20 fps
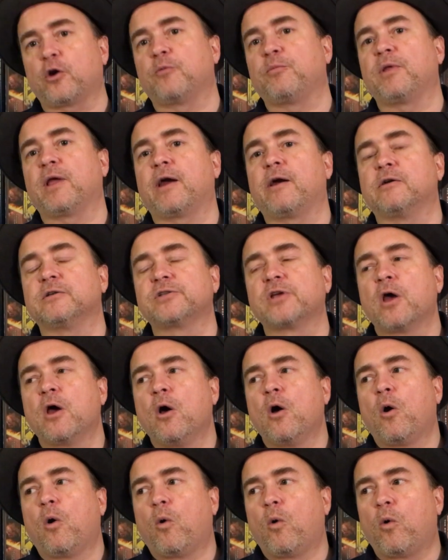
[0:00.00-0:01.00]
players
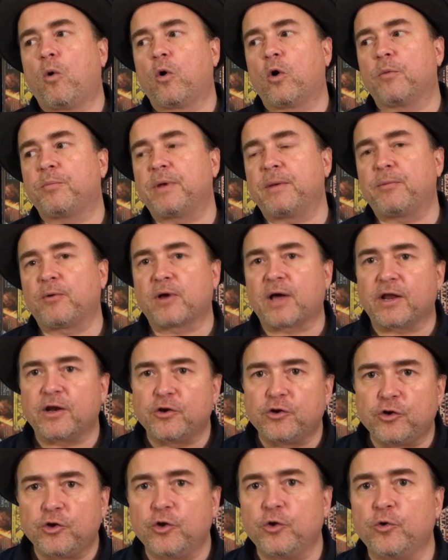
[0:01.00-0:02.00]
or people kind
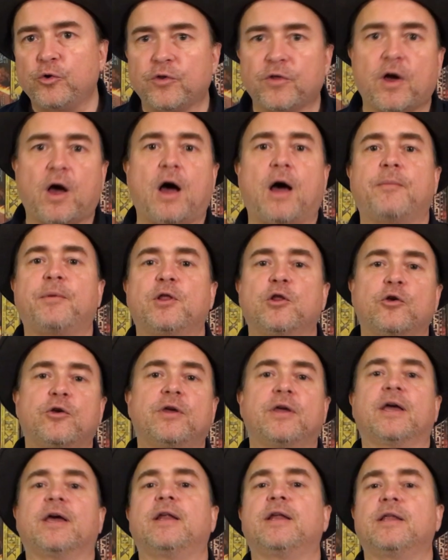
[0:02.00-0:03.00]
of new to the hobby
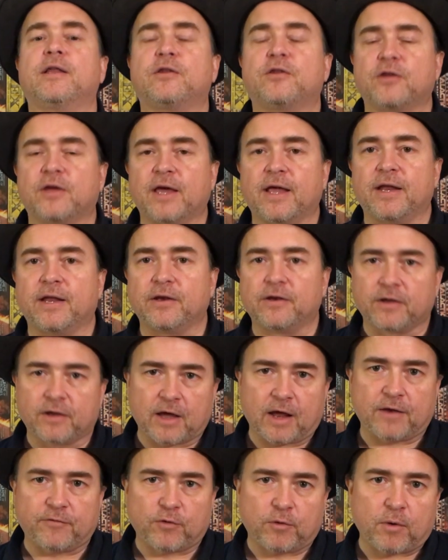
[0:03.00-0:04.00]
looking to get into
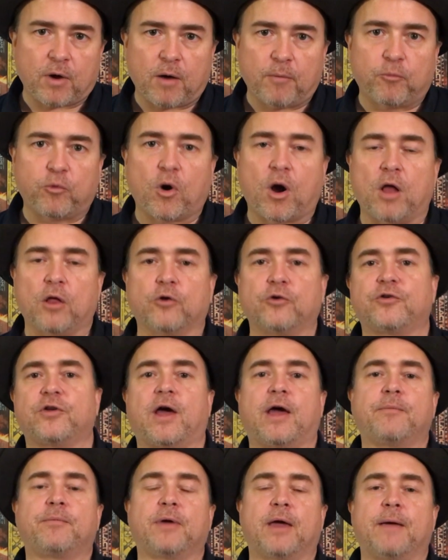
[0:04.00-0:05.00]
kind of a brawler
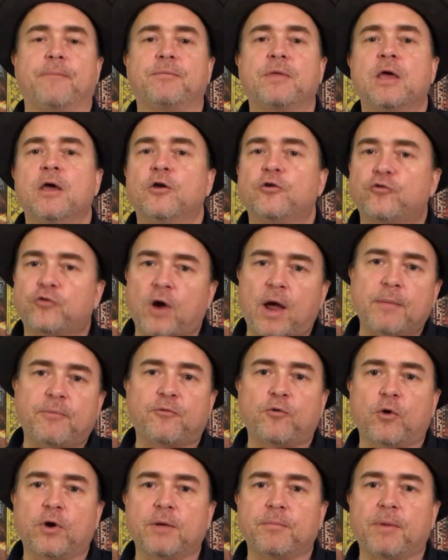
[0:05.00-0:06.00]
type game. Try it
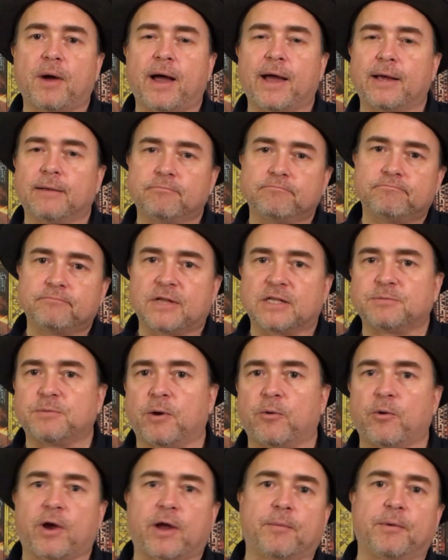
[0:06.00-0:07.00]
before you buy it. That's
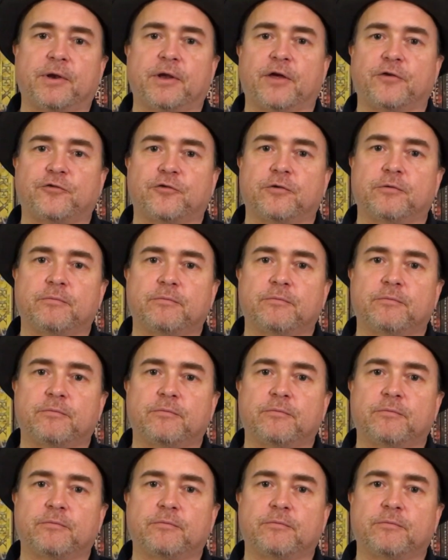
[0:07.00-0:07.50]
my recommendation.